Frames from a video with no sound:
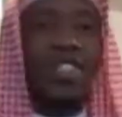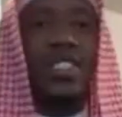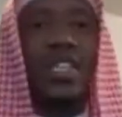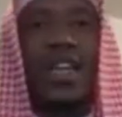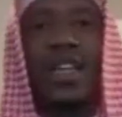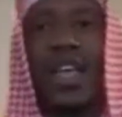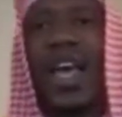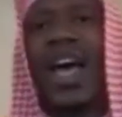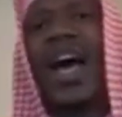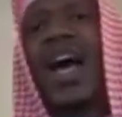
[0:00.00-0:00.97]
said,
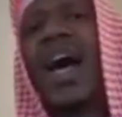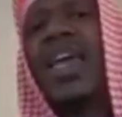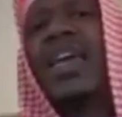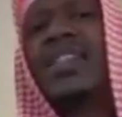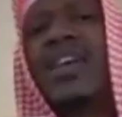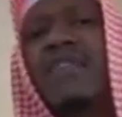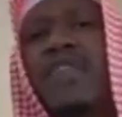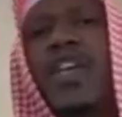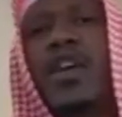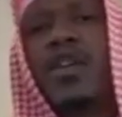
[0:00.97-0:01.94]
Ayatan
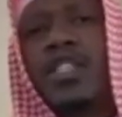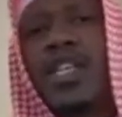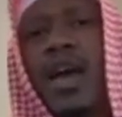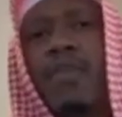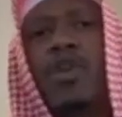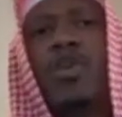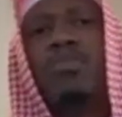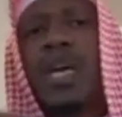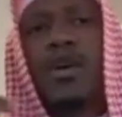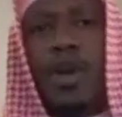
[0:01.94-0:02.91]
fi
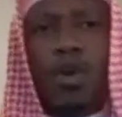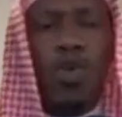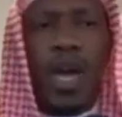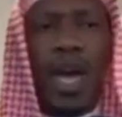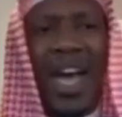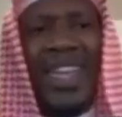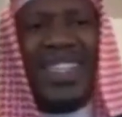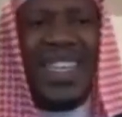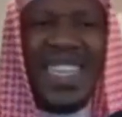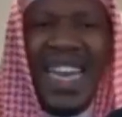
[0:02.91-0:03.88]
kitabikum taqra'unaha.
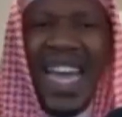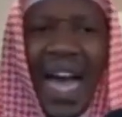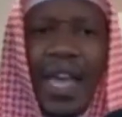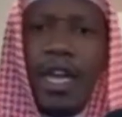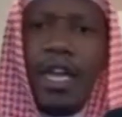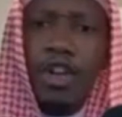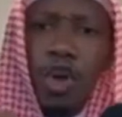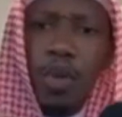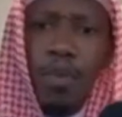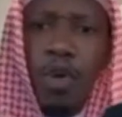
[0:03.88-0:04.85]
There's an ayah in
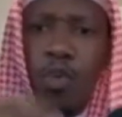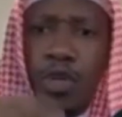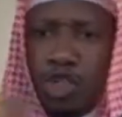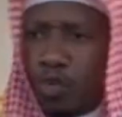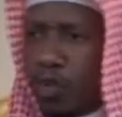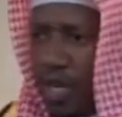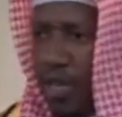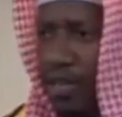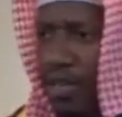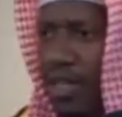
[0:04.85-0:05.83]
your book which you read.
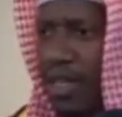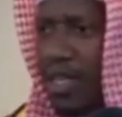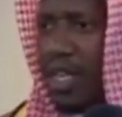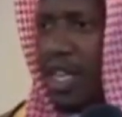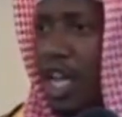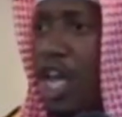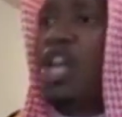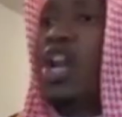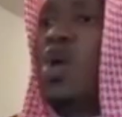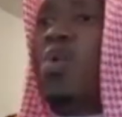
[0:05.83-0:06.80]

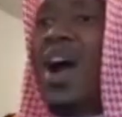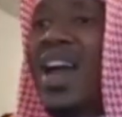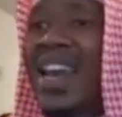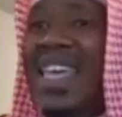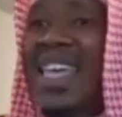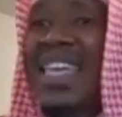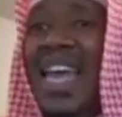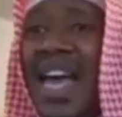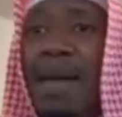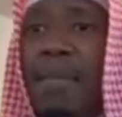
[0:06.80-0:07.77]
Law
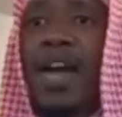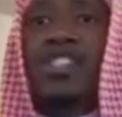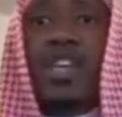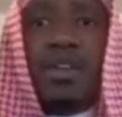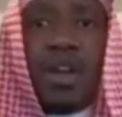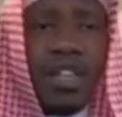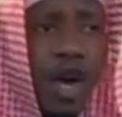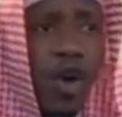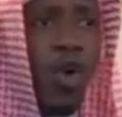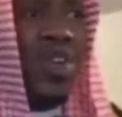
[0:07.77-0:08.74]
alayna ma'ashar
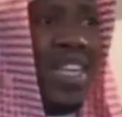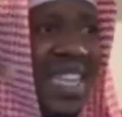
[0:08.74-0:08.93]
al-Yahudi